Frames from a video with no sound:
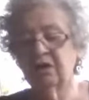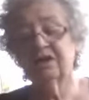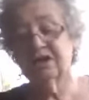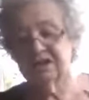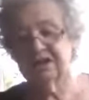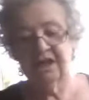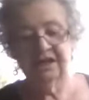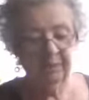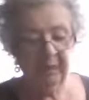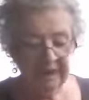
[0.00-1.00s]
All of
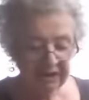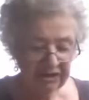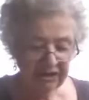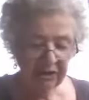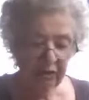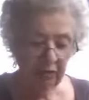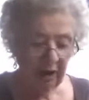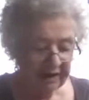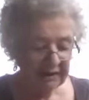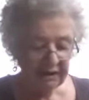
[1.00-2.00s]
this takes patience, the
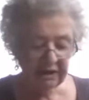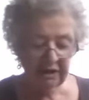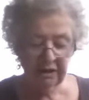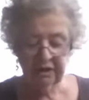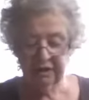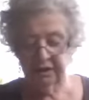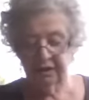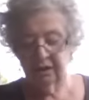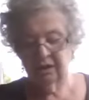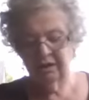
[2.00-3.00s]
grinding and
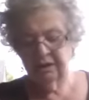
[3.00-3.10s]
the,